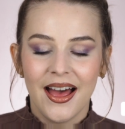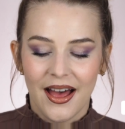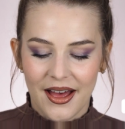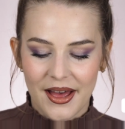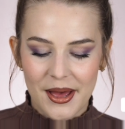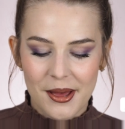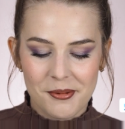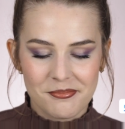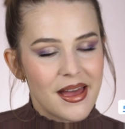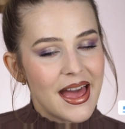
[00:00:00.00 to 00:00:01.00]

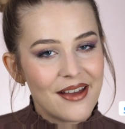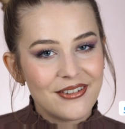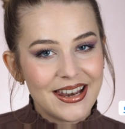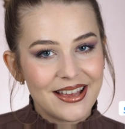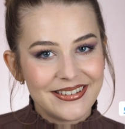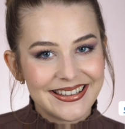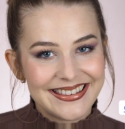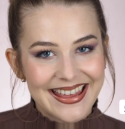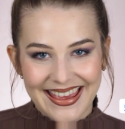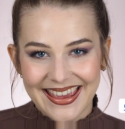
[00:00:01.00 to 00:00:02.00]
Have a lovely
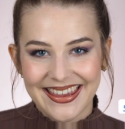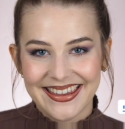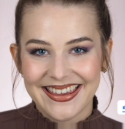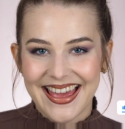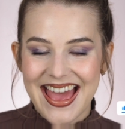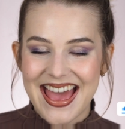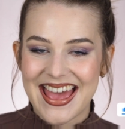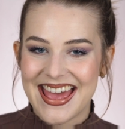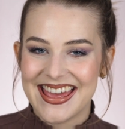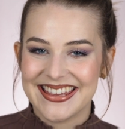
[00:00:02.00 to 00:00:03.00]
day,
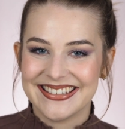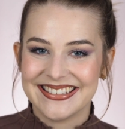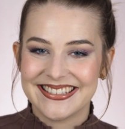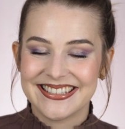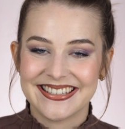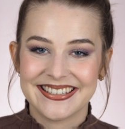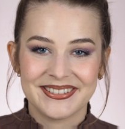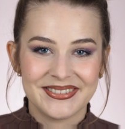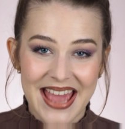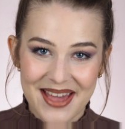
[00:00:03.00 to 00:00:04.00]
and
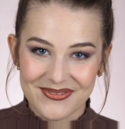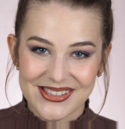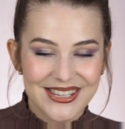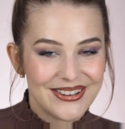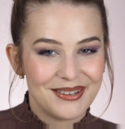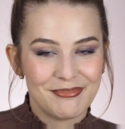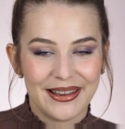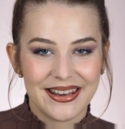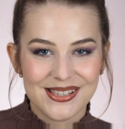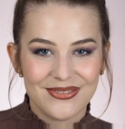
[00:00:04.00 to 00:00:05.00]
yeah, see you in my
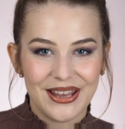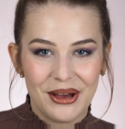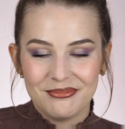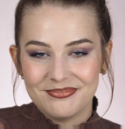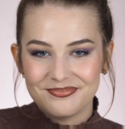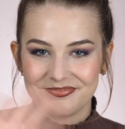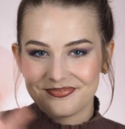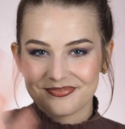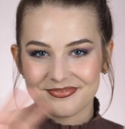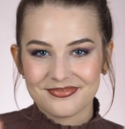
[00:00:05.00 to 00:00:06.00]
next video.
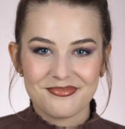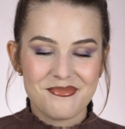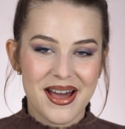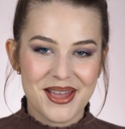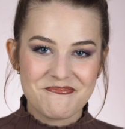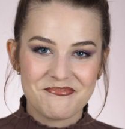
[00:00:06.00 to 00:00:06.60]
Bye.